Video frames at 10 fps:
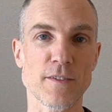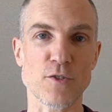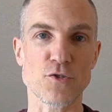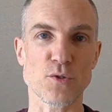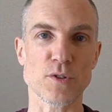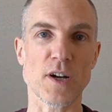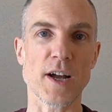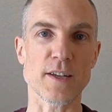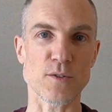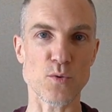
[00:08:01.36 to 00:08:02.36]
to shoulder
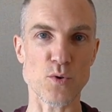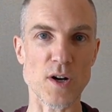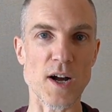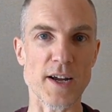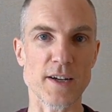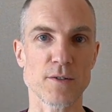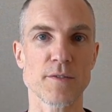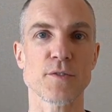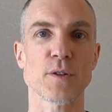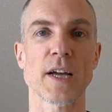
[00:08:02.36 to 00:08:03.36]
height or higher
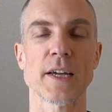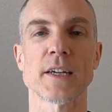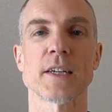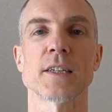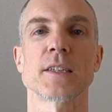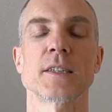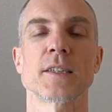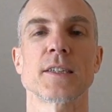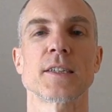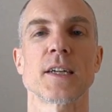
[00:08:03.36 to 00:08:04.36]
if you like.
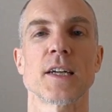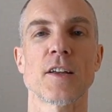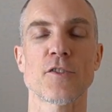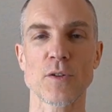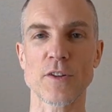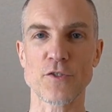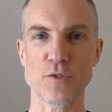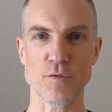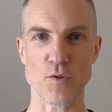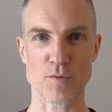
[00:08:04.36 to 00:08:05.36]
So let's
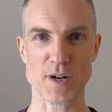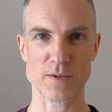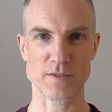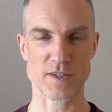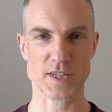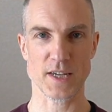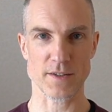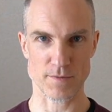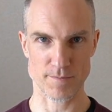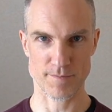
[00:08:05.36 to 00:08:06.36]
do 4 rounds
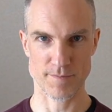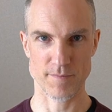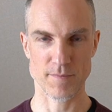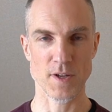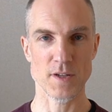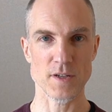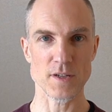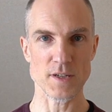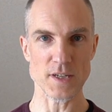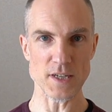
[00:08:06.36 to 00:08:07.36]
together.
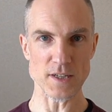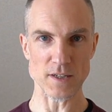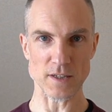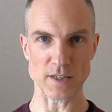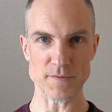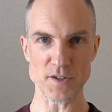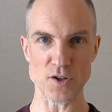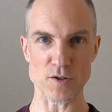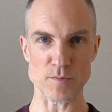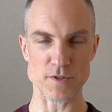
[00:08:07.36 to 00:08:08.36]
In, lift the
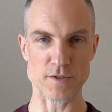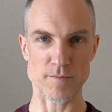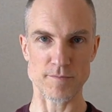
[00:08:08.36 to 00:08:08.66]
arms.